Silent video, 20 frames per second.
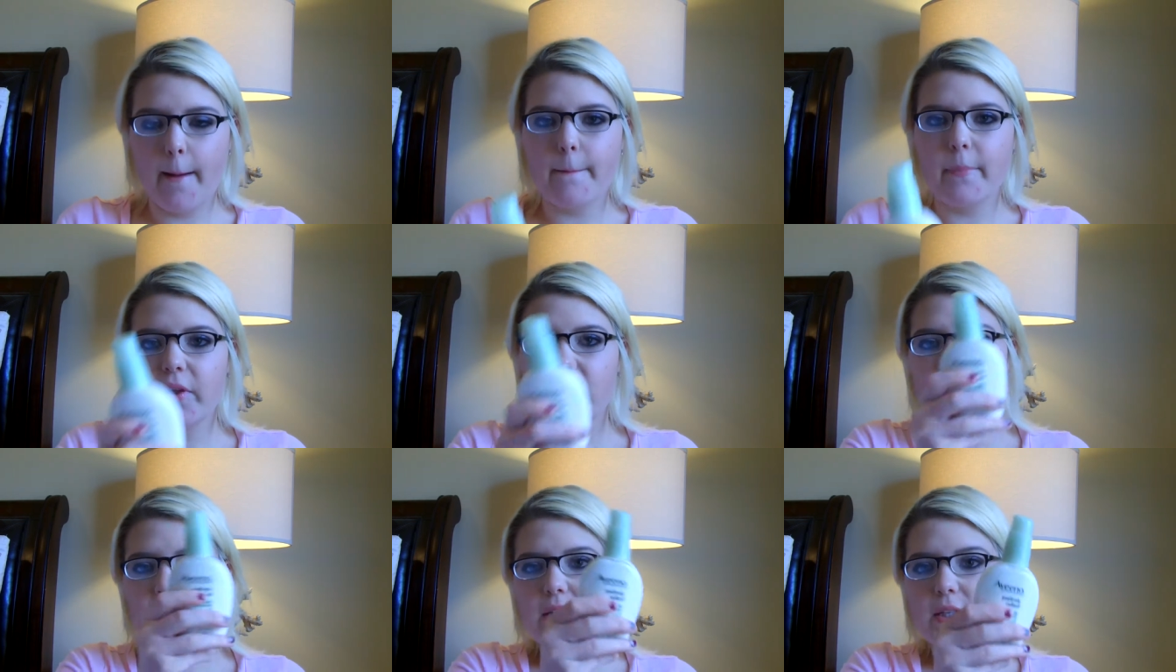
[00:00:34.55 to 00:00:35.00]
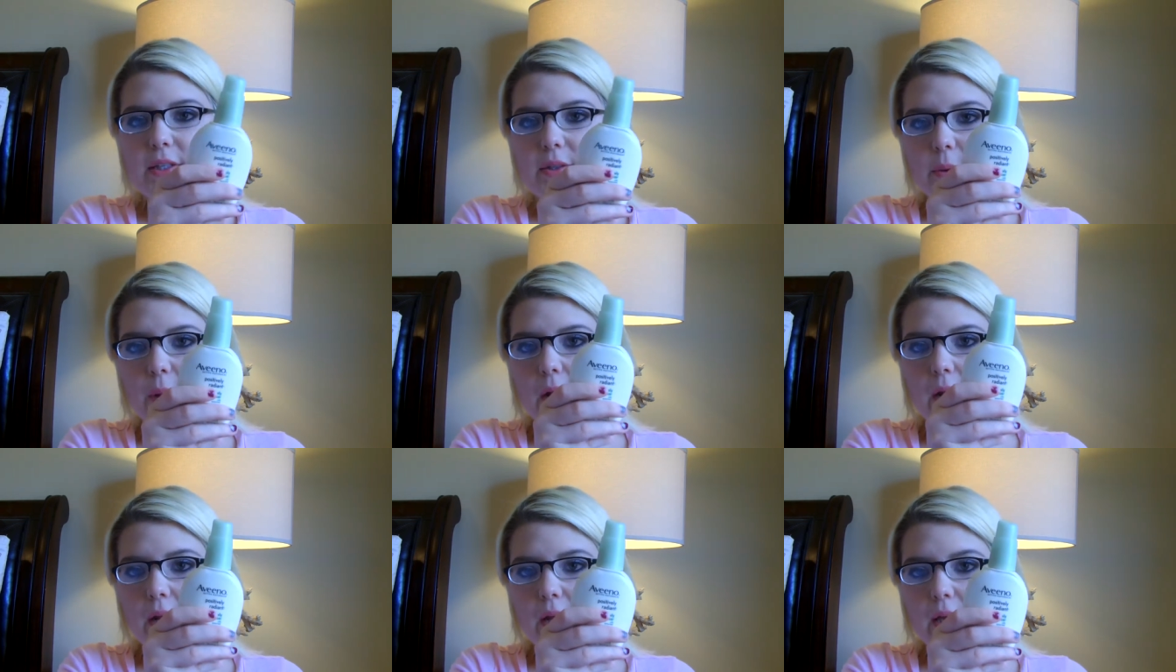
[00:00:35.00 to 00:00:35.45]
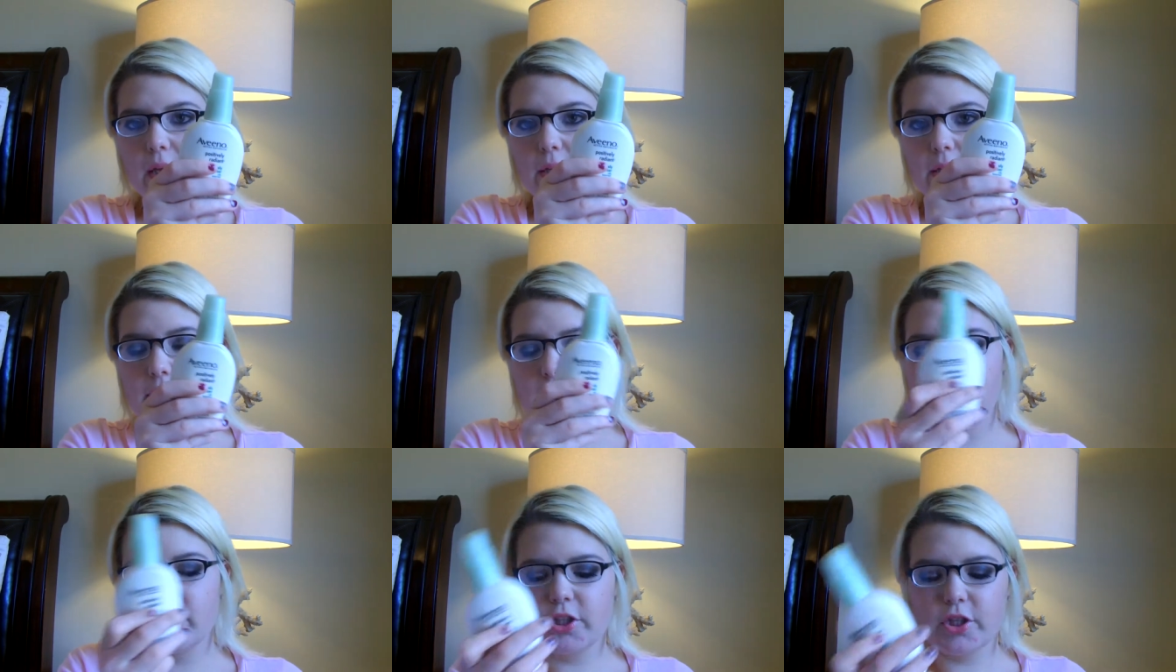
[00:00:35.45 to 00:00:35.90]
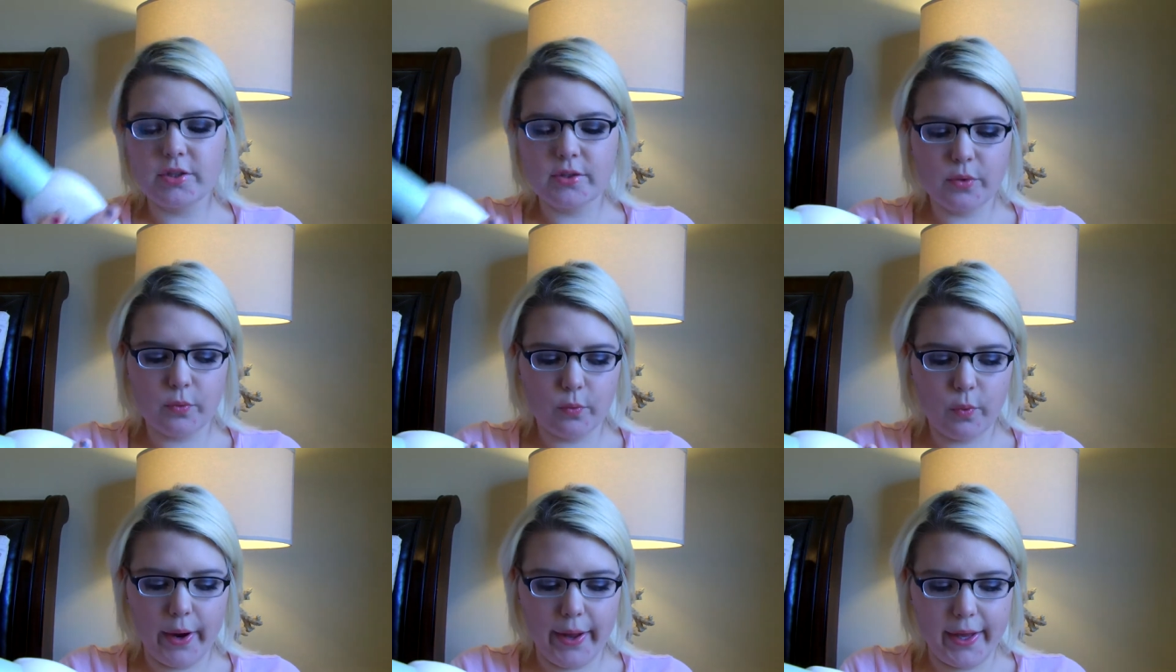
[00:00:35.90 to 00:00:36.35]
But this is what it is. It's just
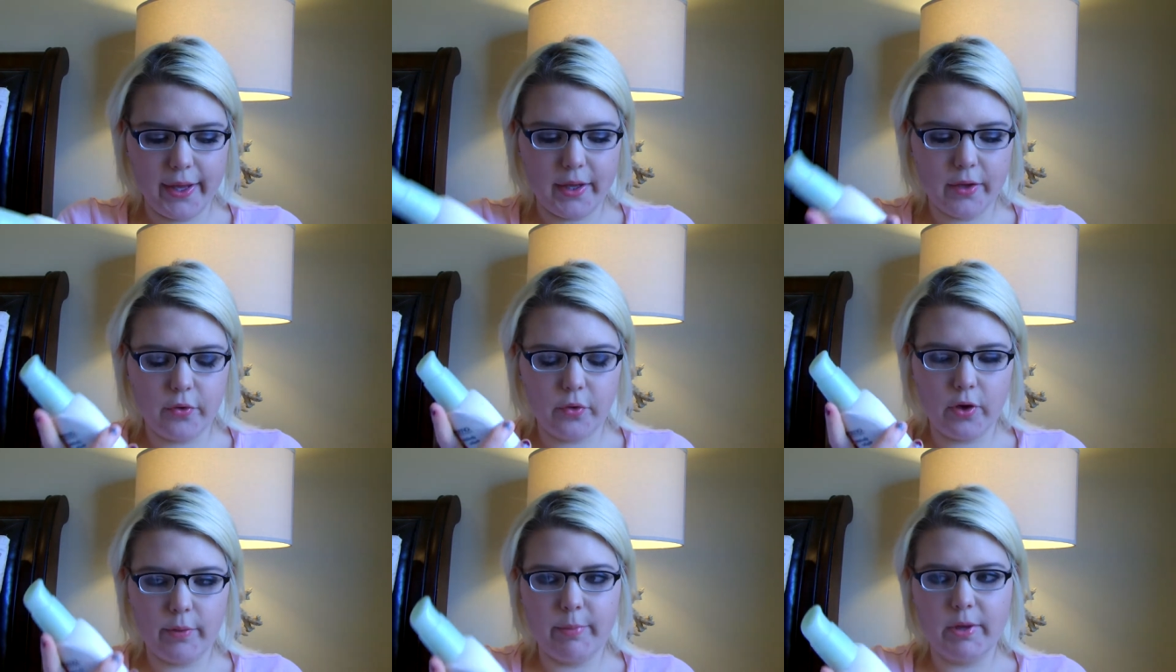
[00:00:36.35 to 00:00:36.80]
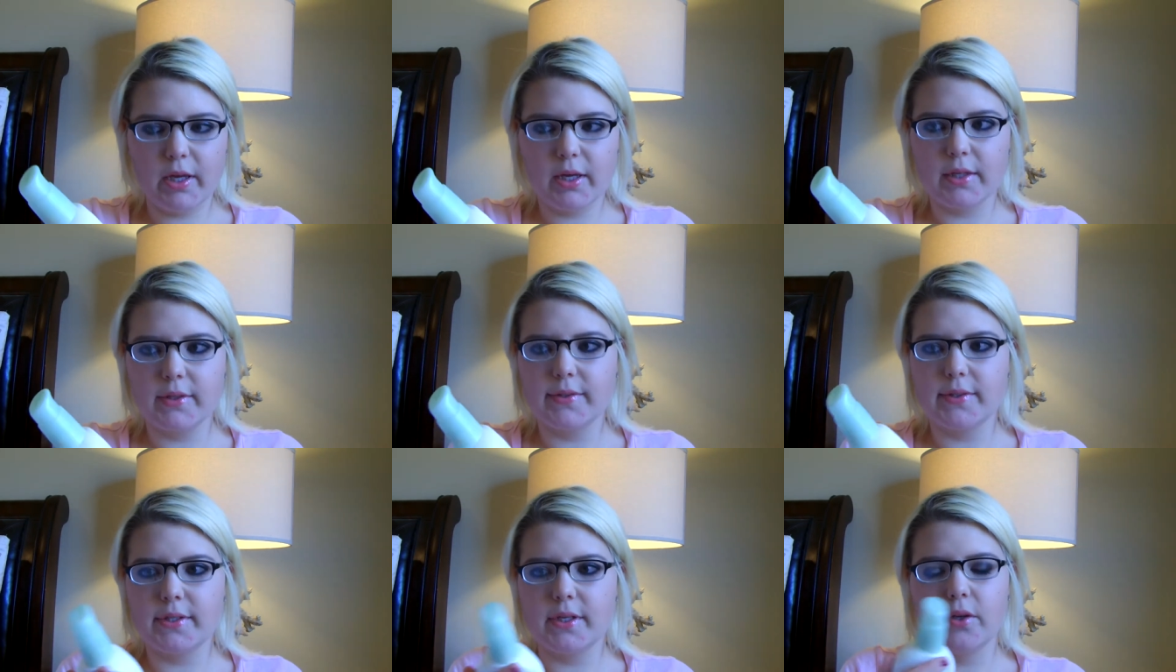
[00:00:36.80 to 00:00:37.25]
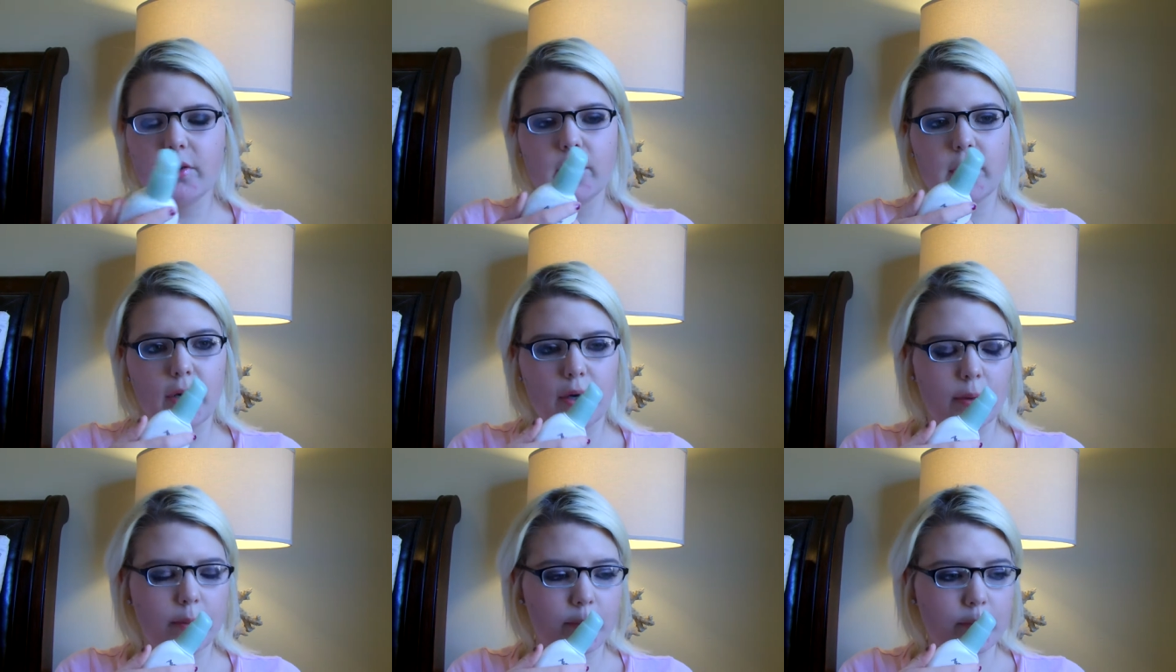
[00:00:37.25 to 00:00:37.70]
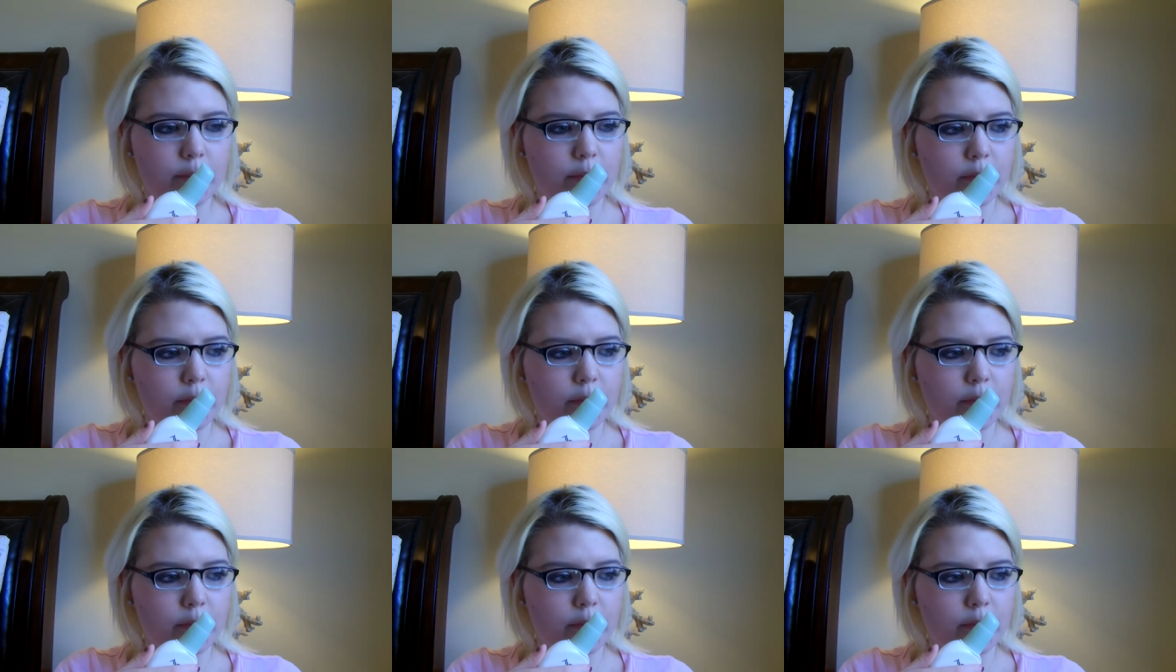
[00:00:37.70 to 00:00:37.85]
a white creamy concealer.